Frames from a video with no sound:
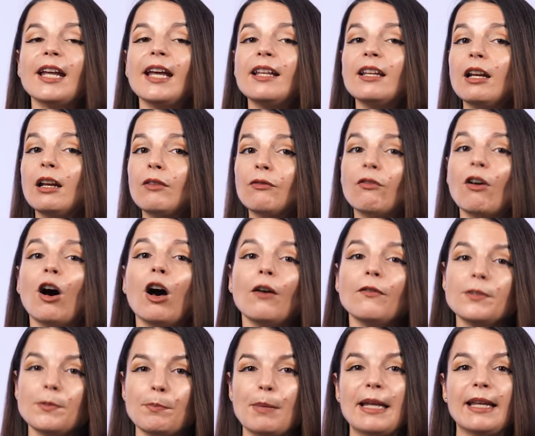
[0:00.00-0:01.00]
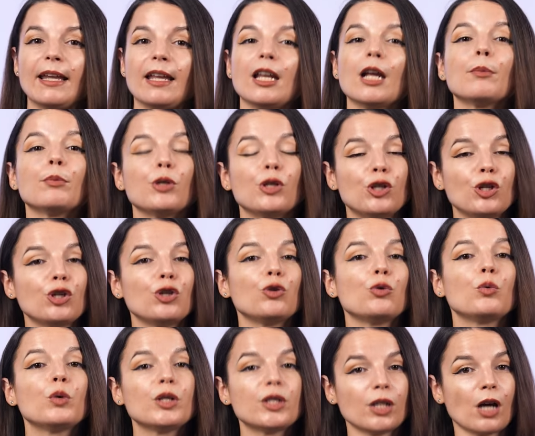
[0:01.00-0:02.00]
and it involves picking up
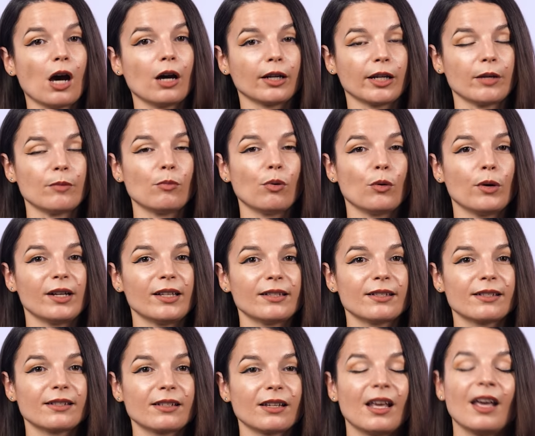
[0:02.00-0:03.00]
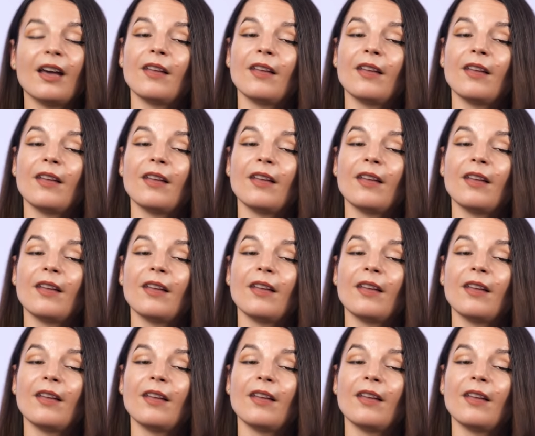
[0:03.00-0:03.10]
new talking points.